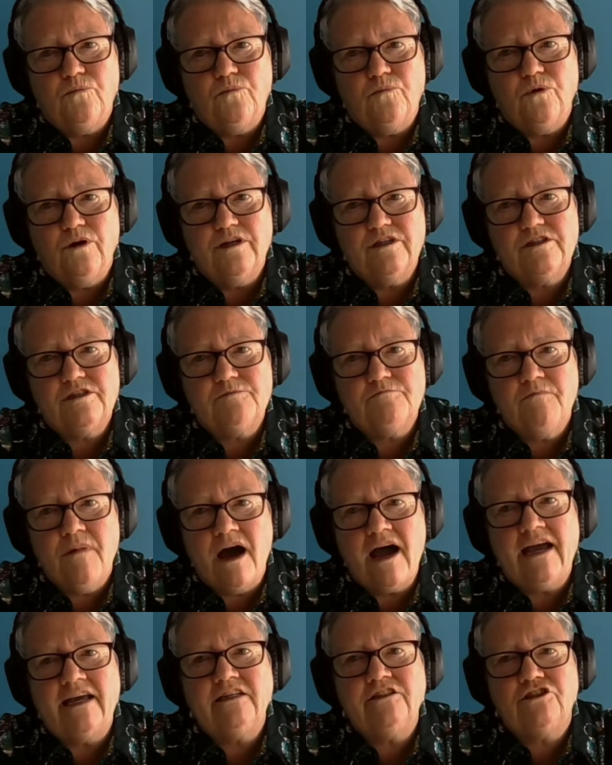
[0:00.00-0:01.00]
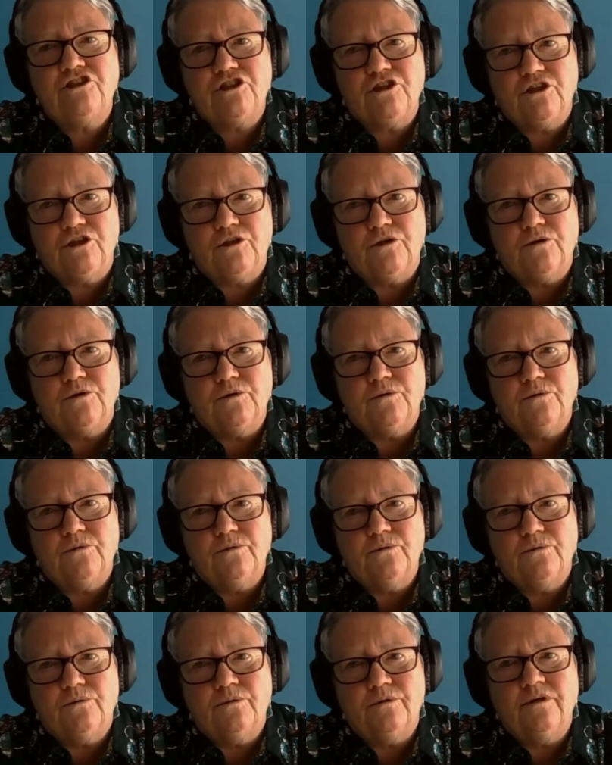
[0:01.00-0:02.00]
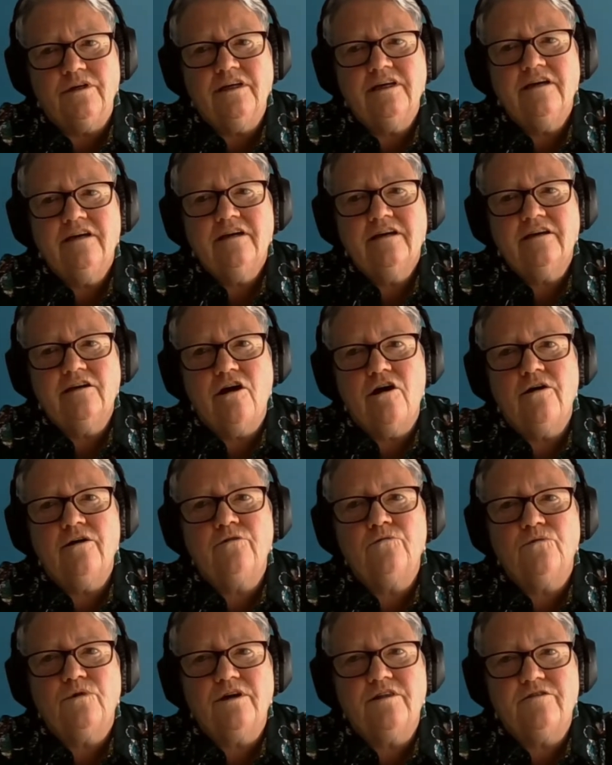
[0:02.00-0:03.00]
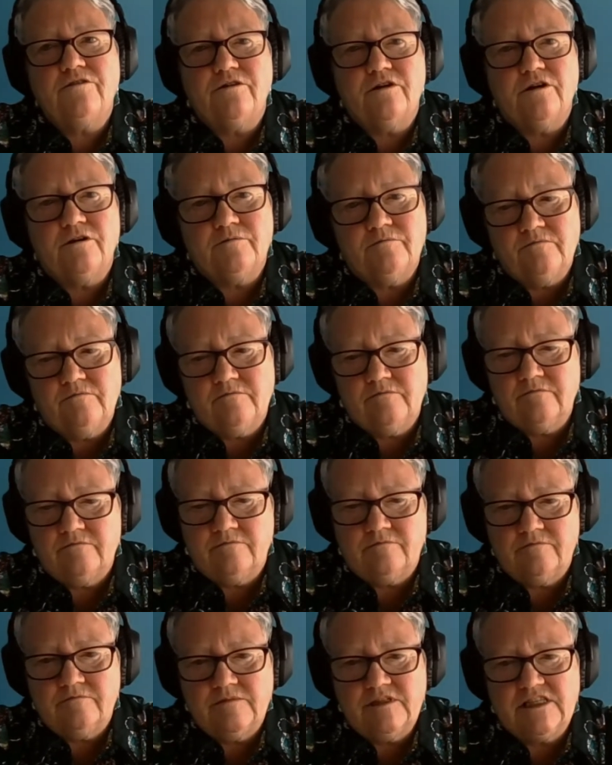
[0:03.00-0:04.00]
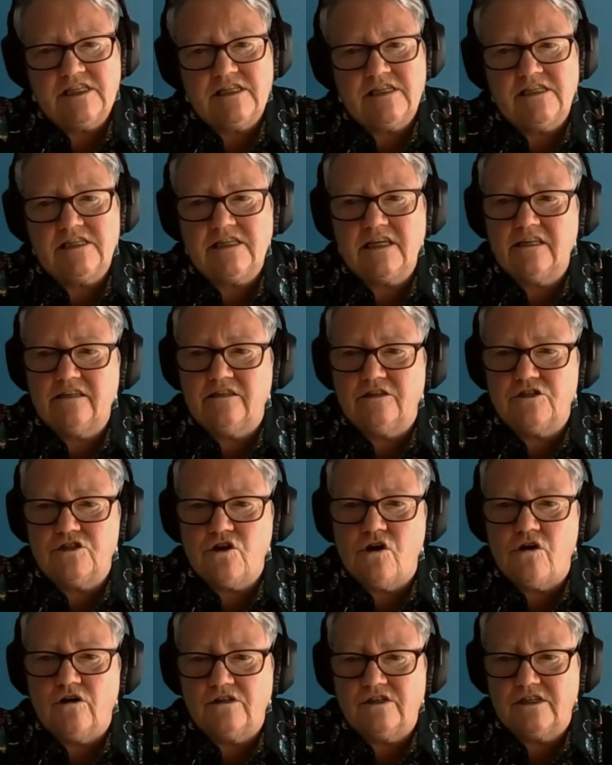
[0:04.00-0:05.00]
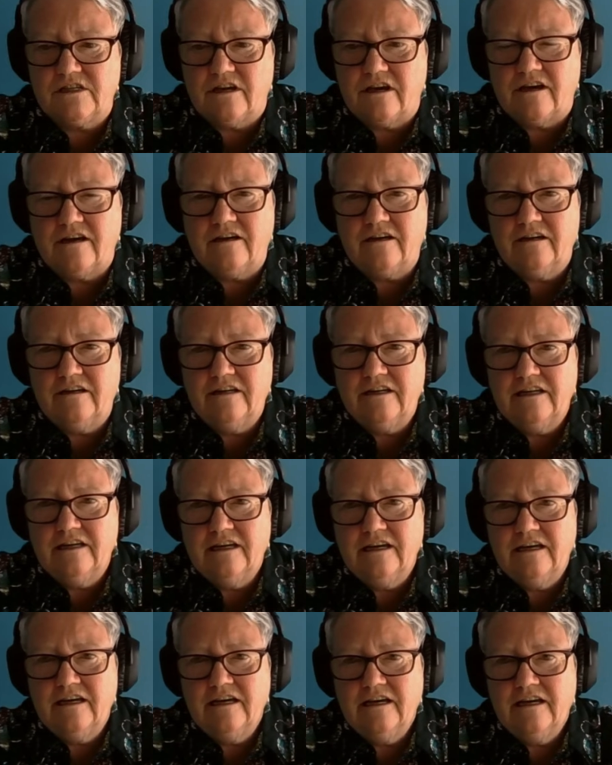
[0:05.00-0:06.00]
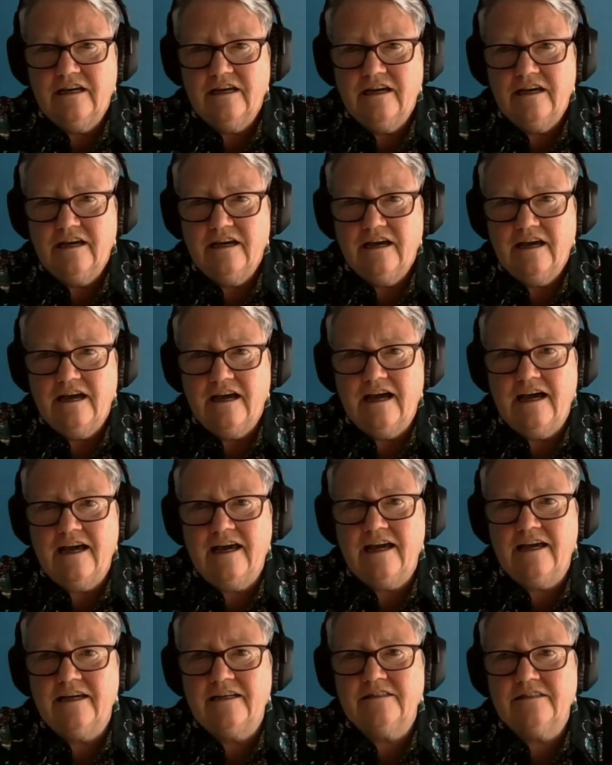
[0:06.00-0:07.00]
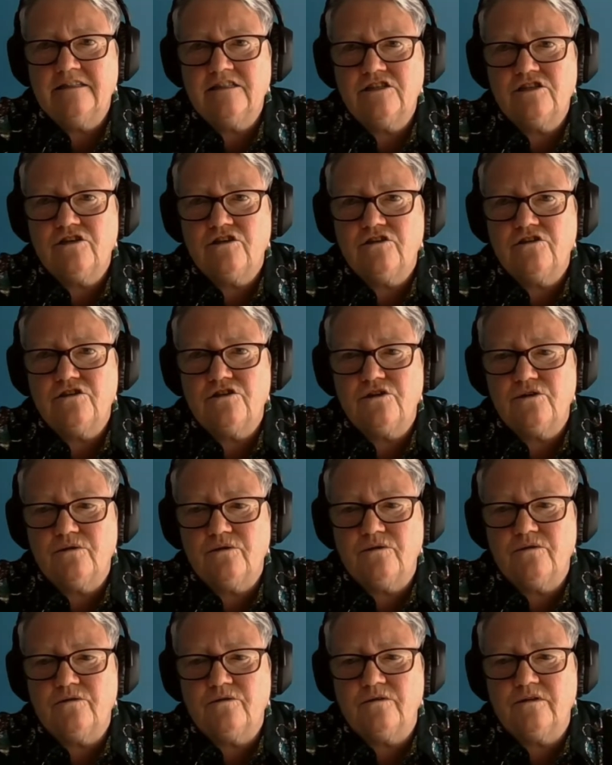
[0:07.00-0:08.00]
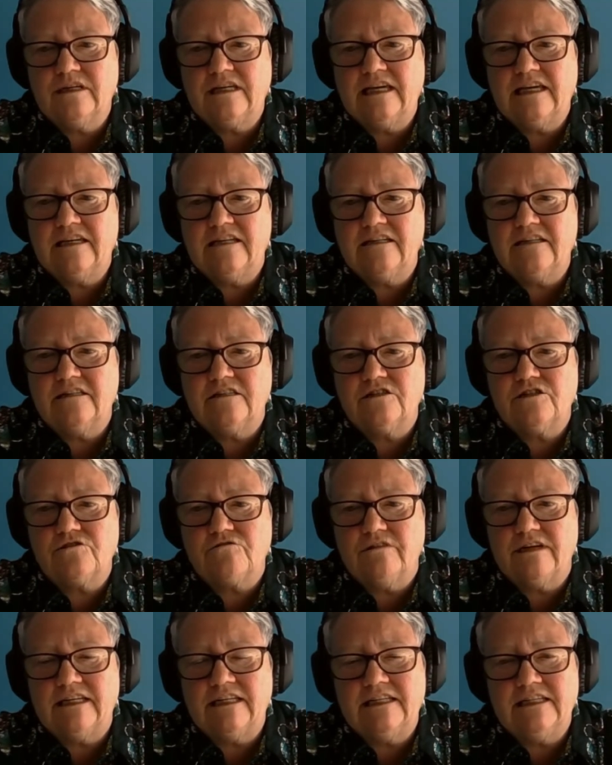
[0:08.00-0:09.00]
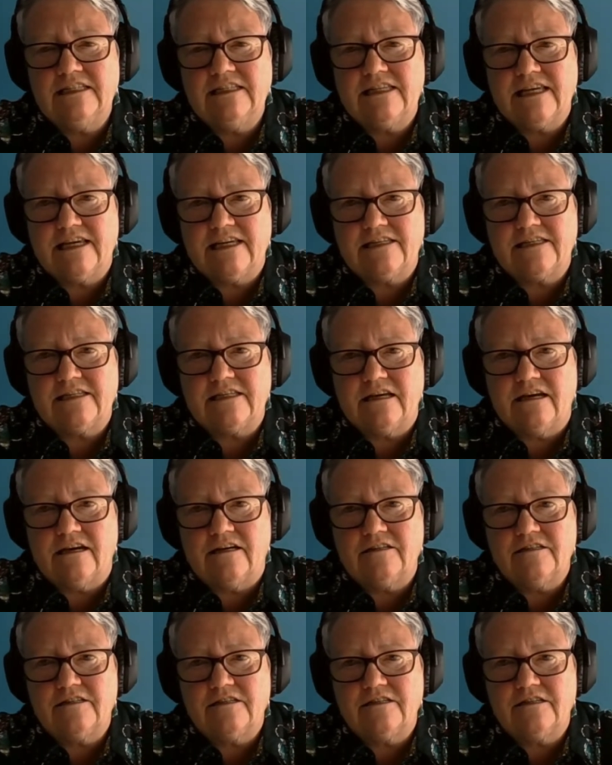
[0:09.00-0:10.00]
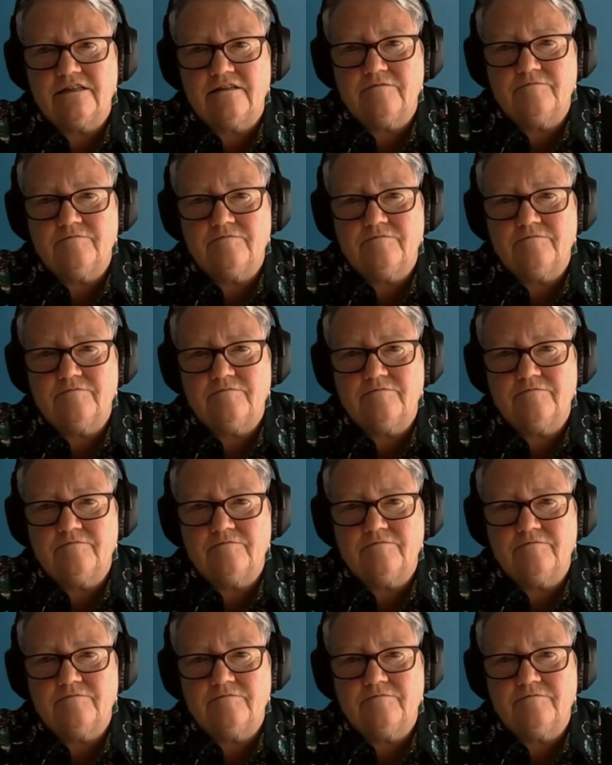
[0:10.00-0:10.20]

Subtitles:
would mind you going with them to see the doctor and to get a screening test asked.